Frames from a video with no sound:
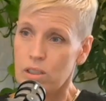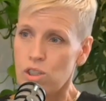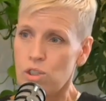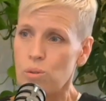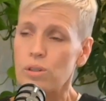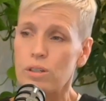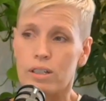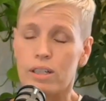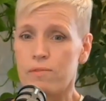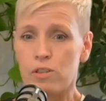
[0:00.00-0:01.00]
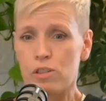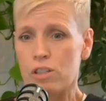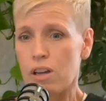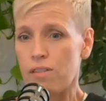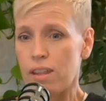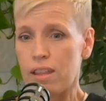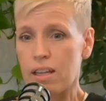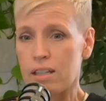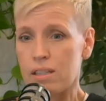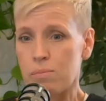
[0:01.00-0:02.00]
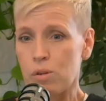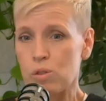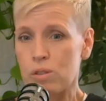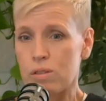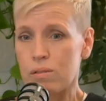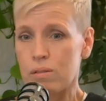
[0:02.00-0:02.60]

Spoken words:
Sure. First off, I think it's most